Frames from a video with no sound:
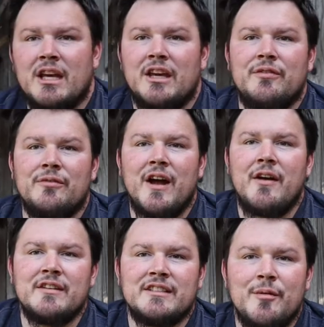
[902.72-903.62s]
If you
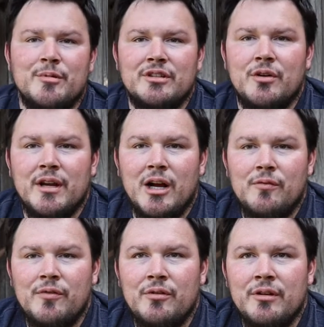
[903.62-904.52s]
found this episode
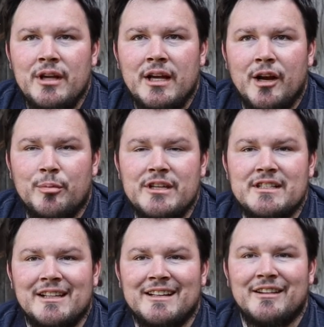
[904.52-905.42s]
helpful, uh, please
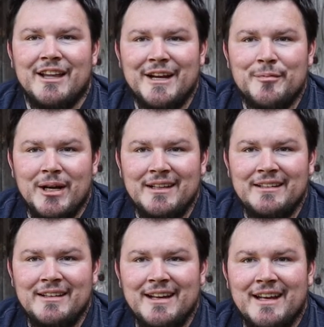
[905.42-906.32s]
click the like button,